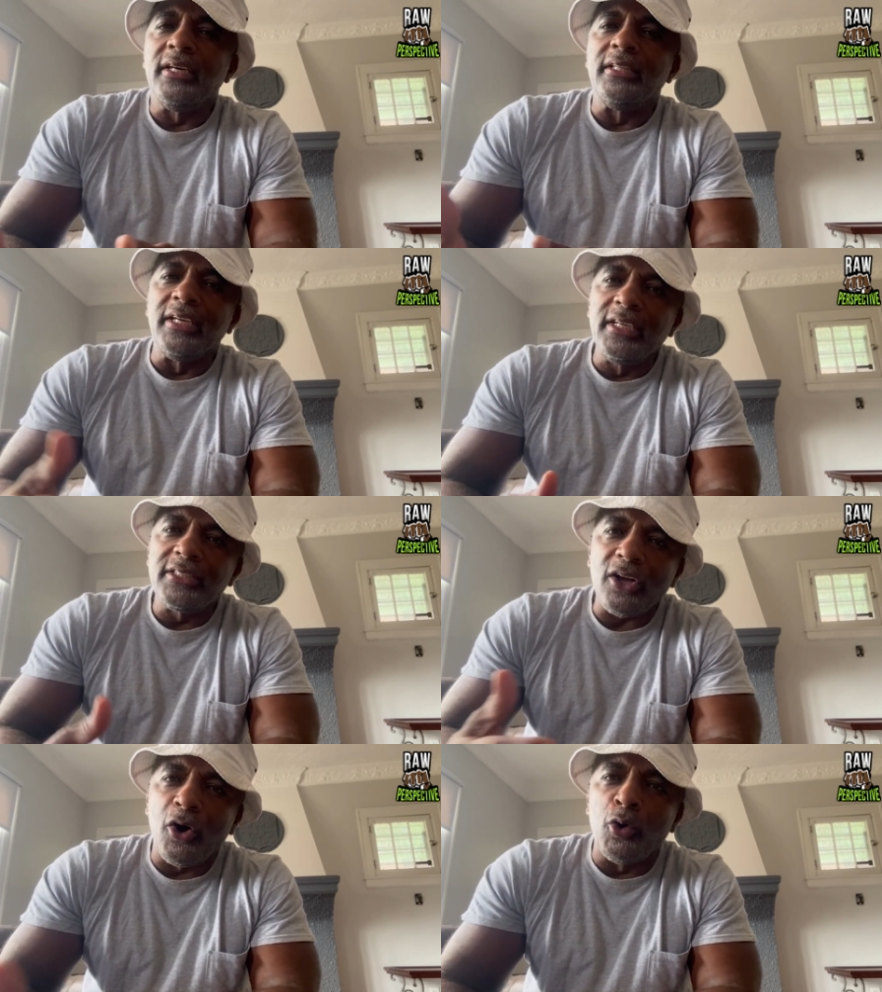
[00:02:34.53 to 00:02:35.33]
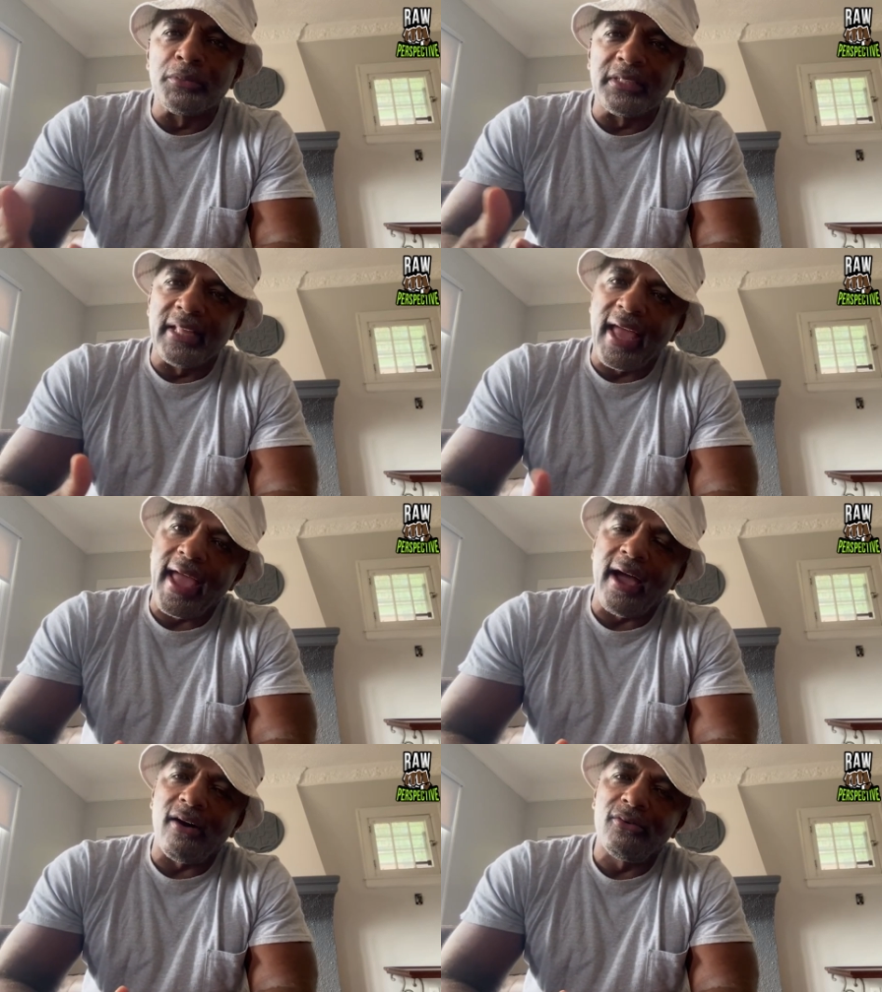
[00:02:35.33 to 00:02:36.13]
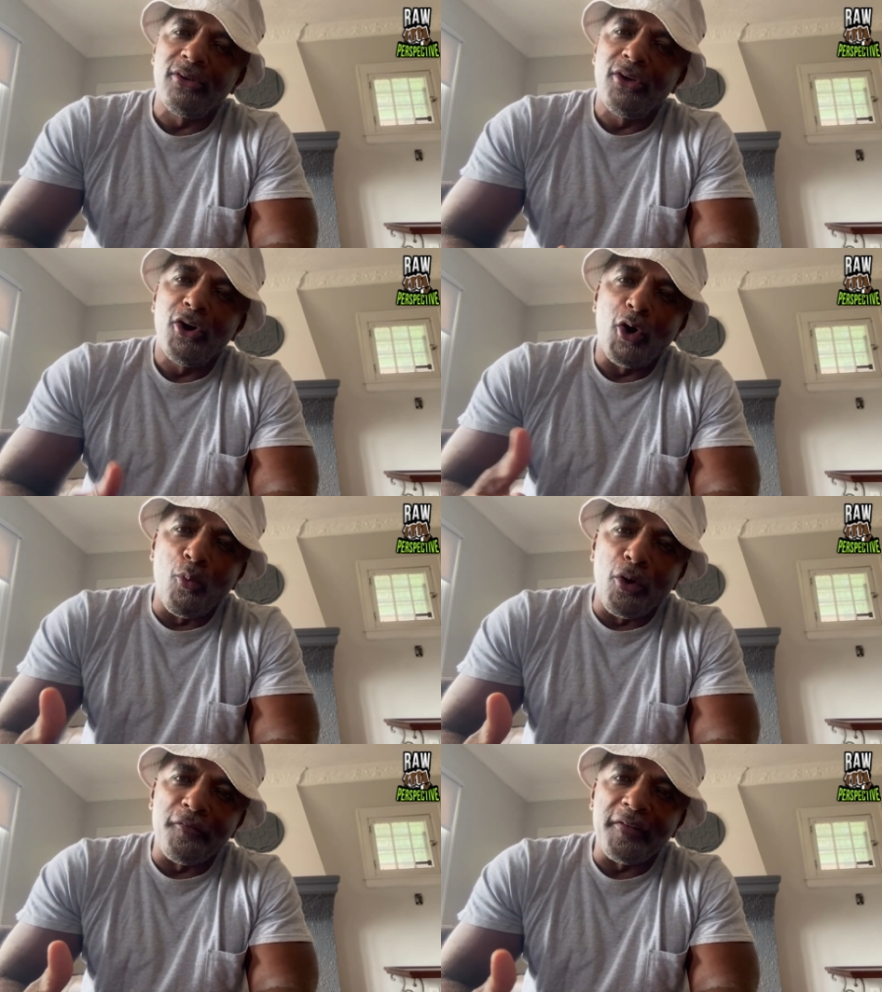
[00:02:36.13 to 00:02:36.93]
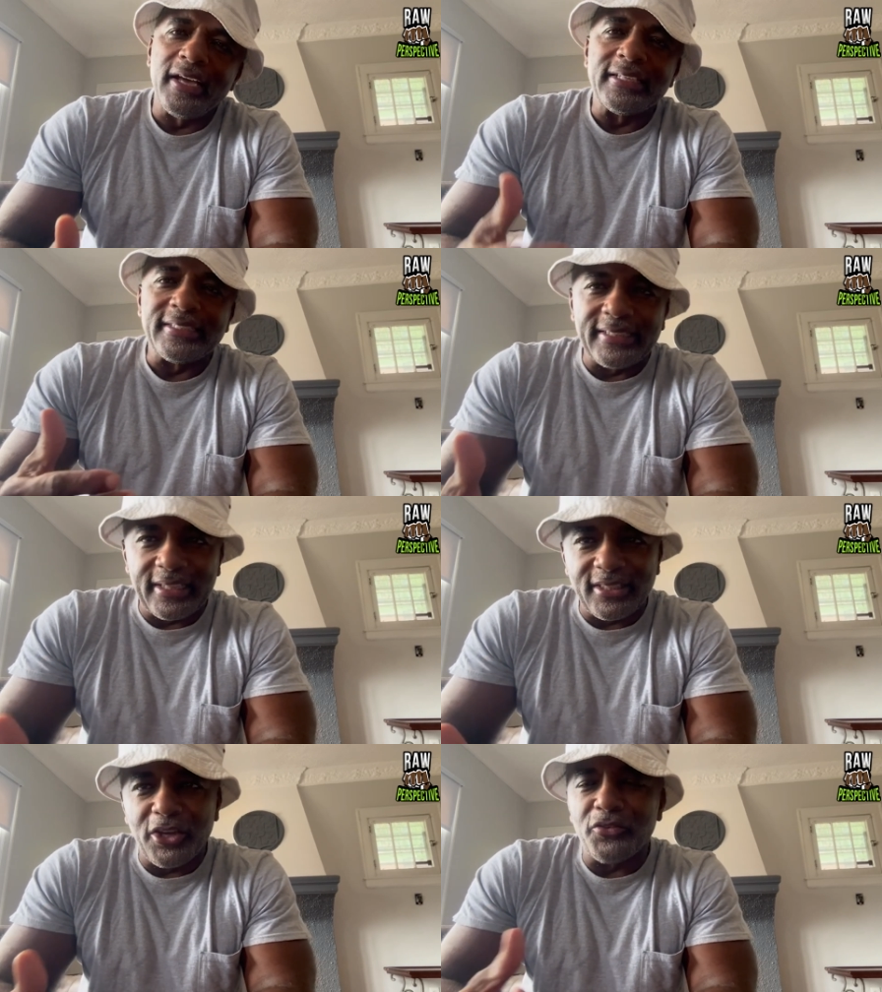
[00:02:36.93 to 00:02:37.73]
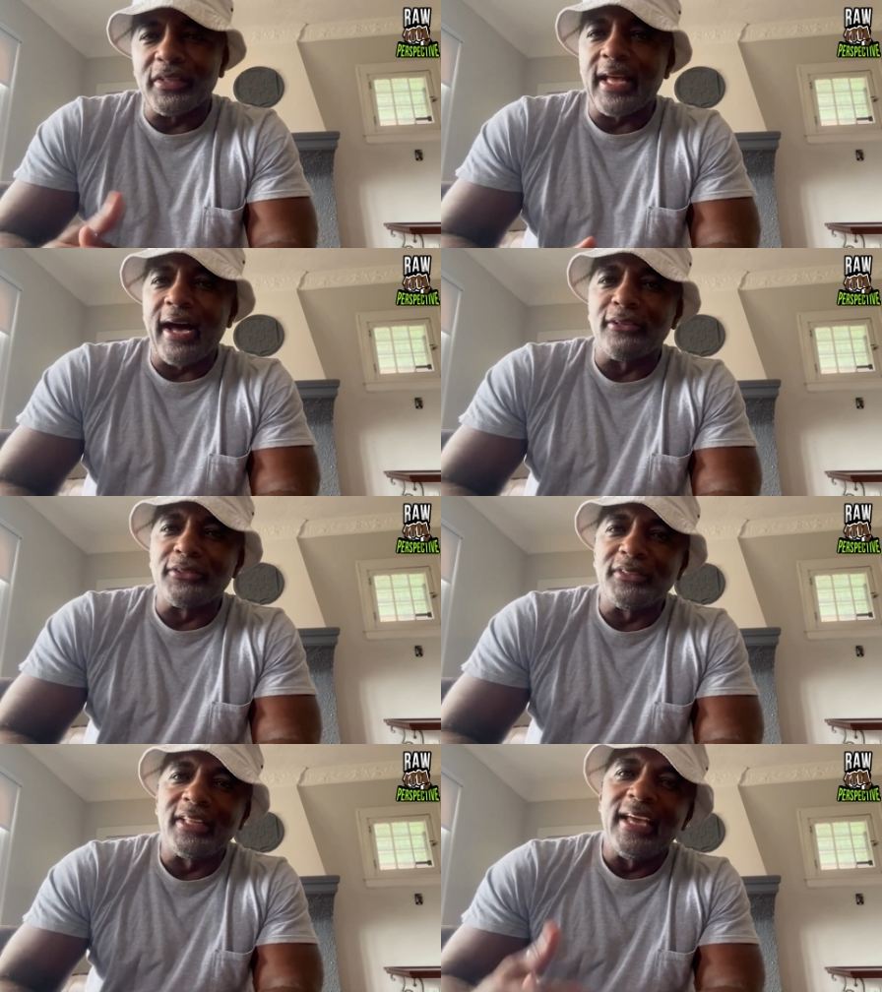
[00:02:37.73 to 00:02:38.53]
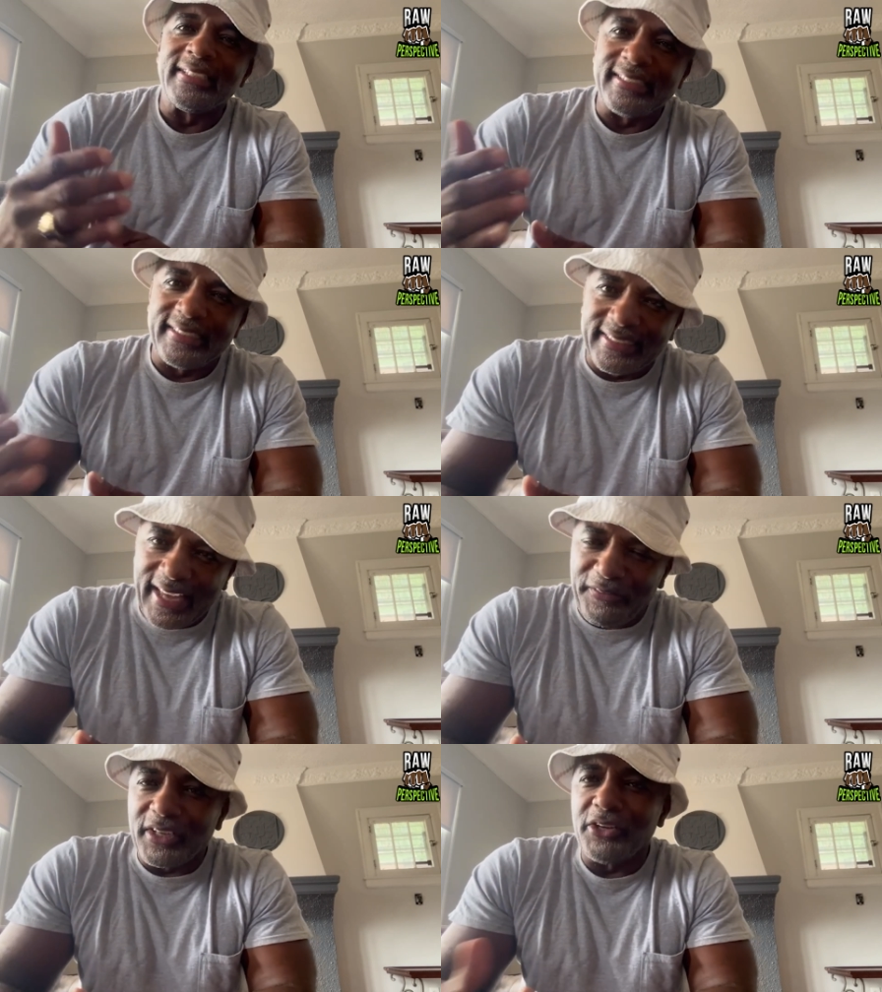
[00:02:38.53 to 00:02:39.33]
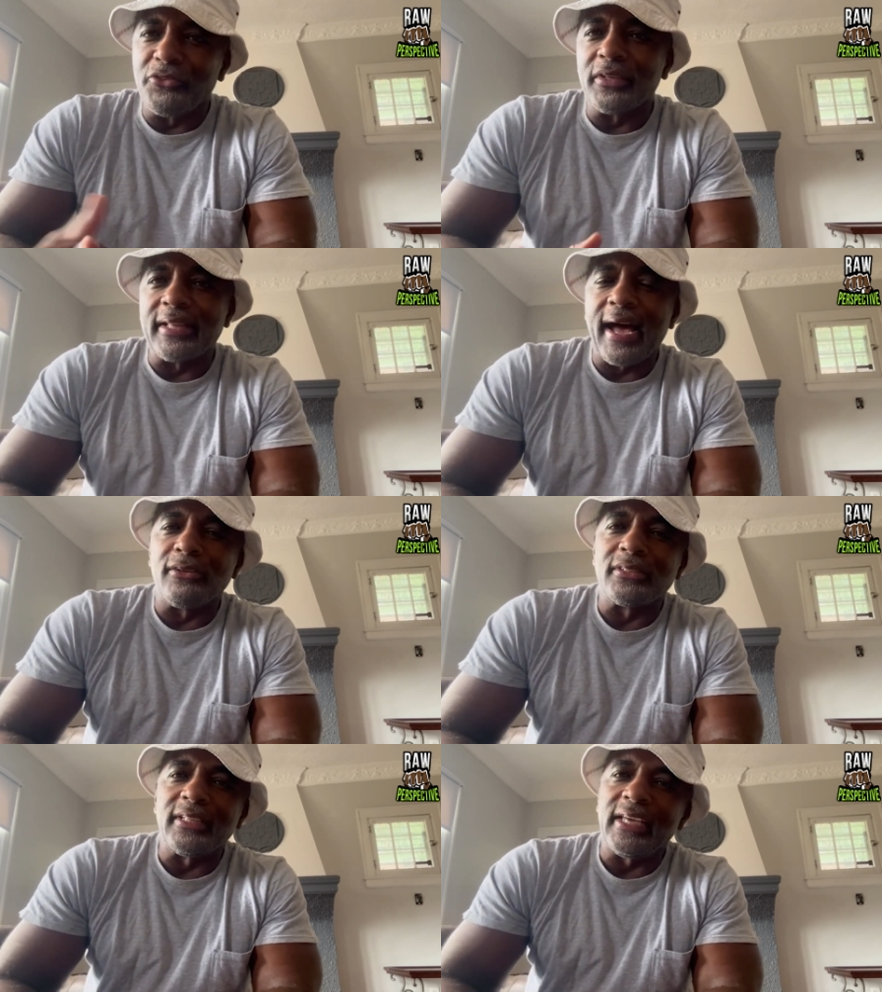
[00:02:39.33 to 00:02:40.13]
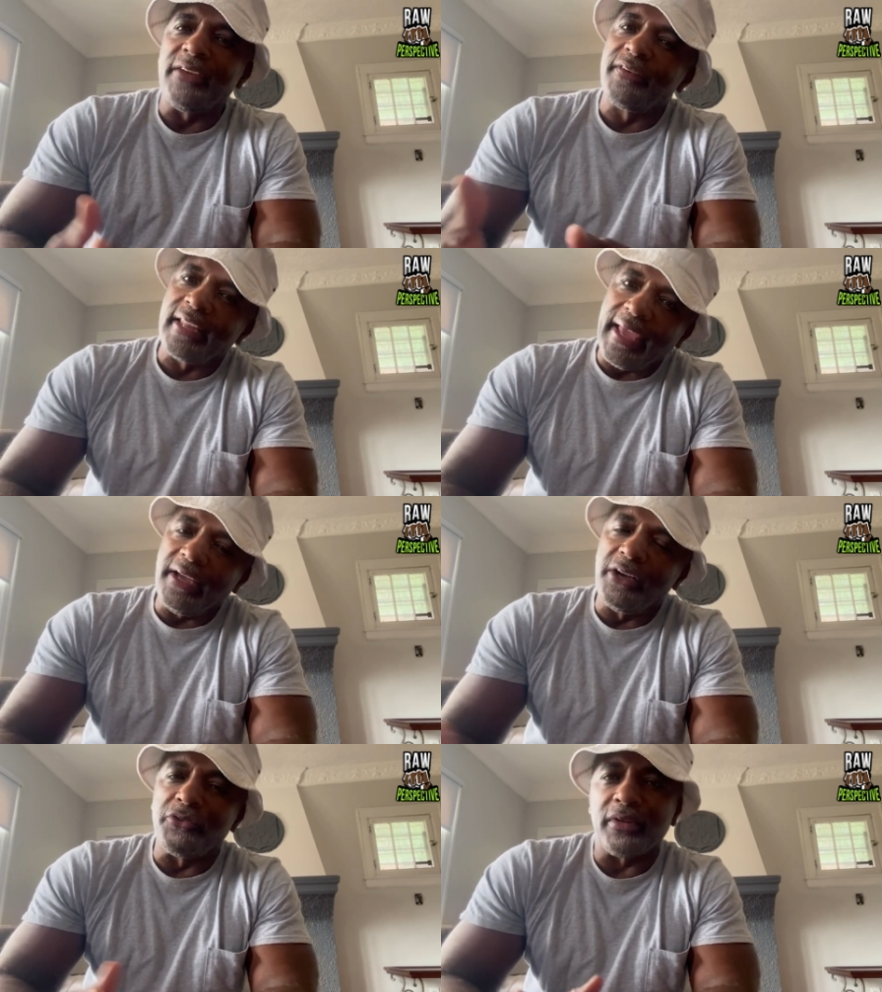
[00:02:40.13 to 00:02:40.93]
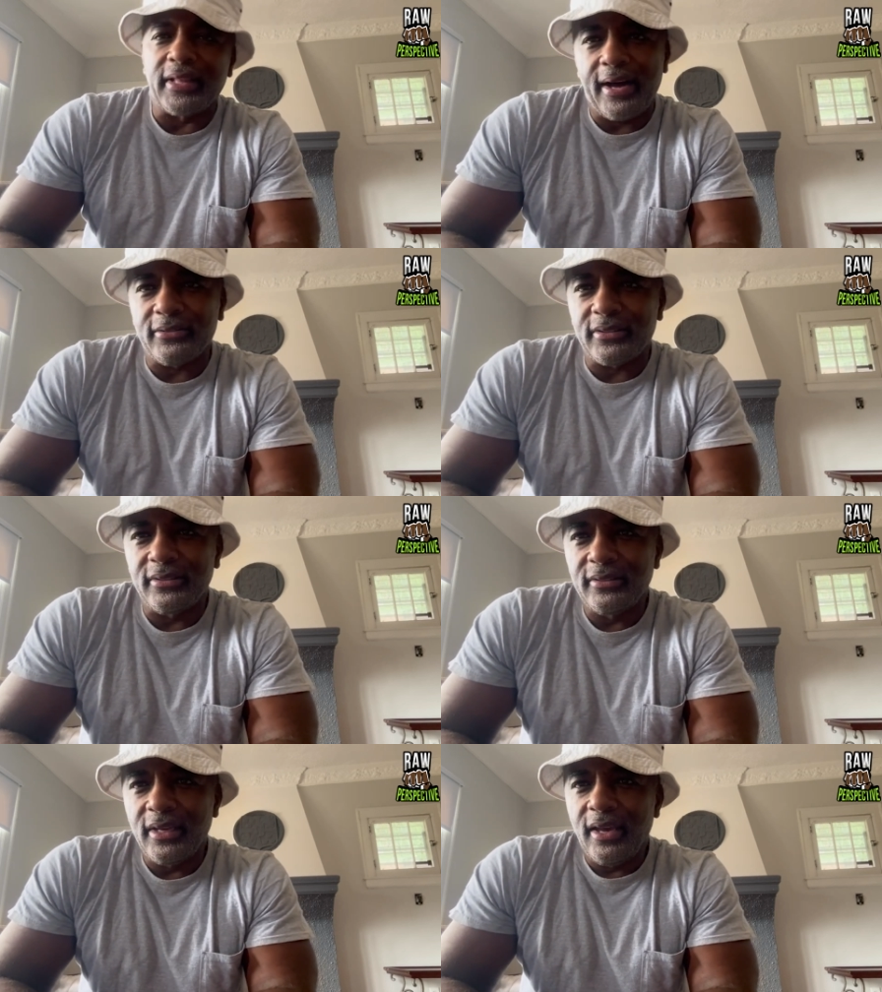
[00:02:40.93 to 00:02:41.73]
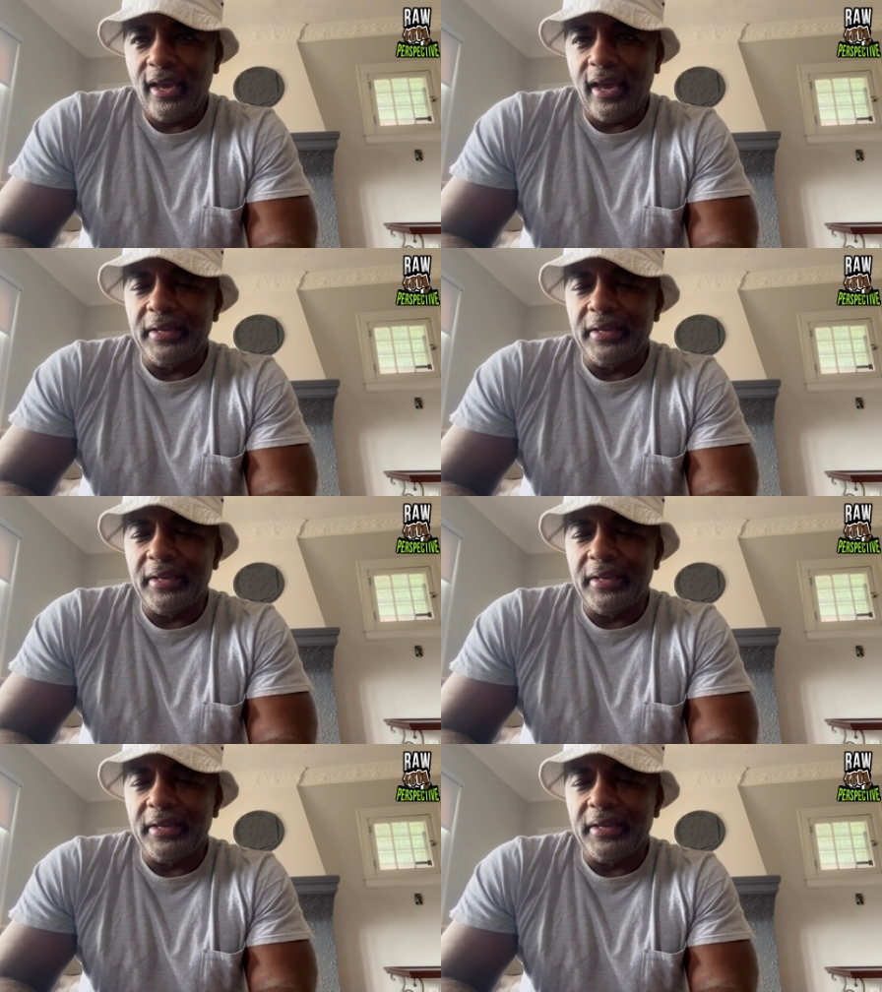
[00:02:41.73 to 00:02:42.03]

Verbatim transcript: These homes now are worth six hundred thousand dollars, seven hundred thousand dollars, even eight hundred thousand dollars.